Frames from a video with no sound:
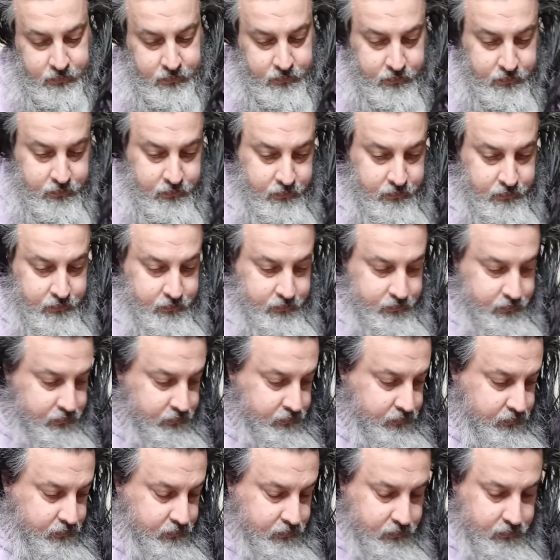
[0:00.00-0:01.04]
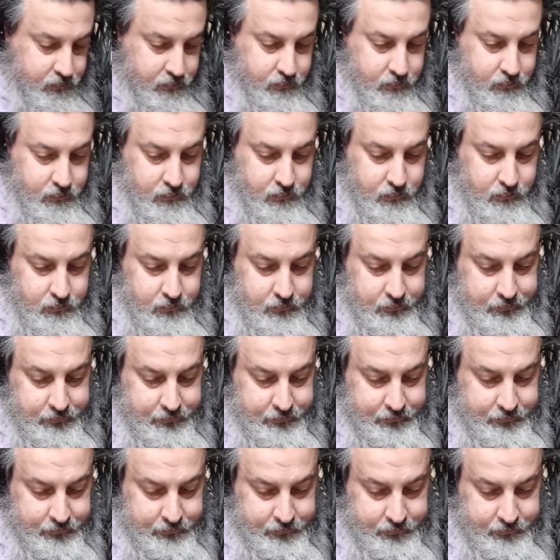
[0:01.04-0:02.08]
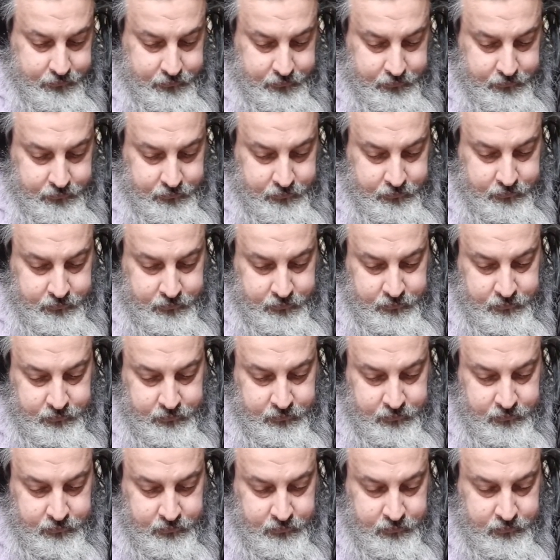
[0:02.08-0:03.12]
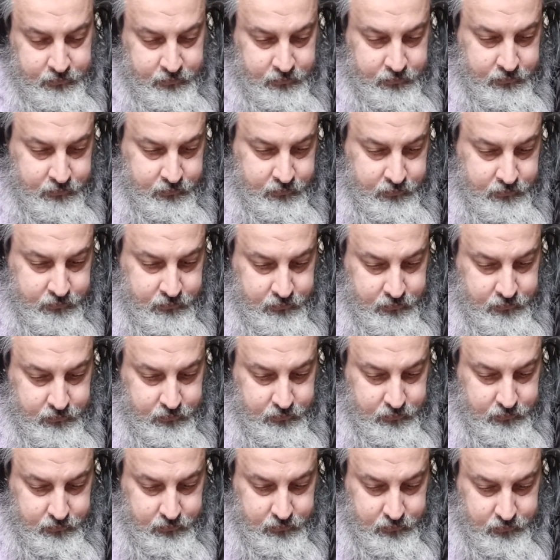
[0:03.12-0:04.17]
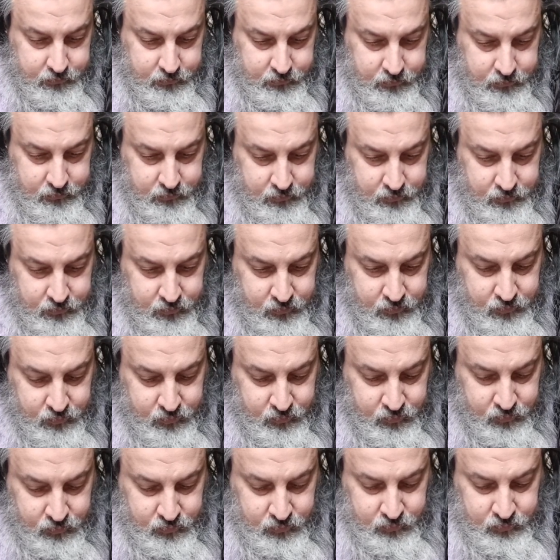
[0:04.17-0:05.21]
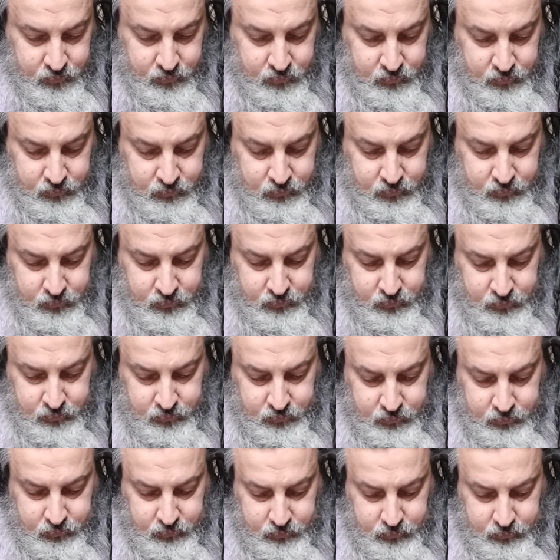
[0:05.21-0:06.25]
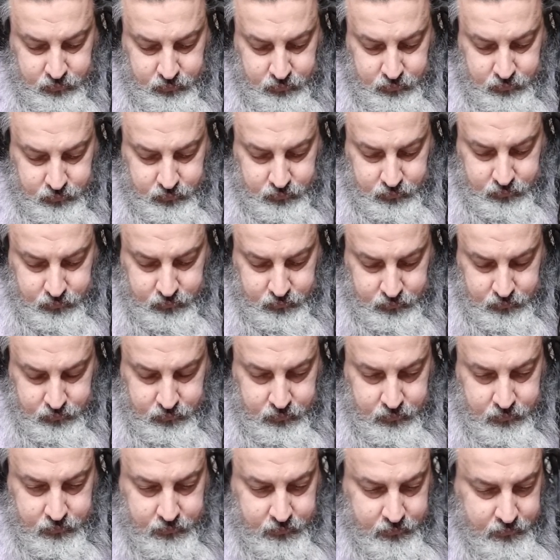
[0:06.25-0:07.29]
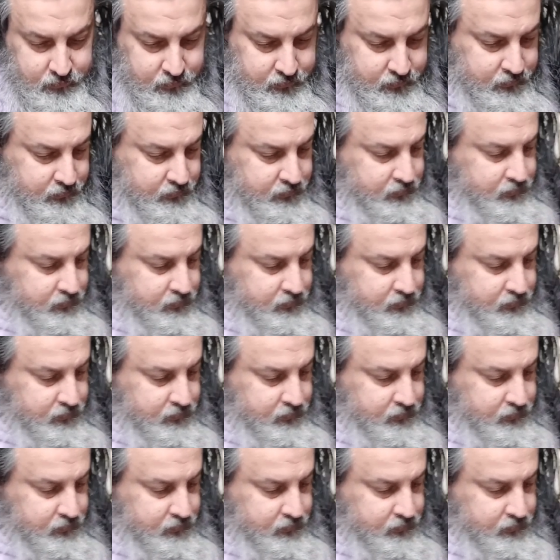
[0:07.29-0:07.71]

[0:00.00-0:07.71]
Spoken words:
[no speech]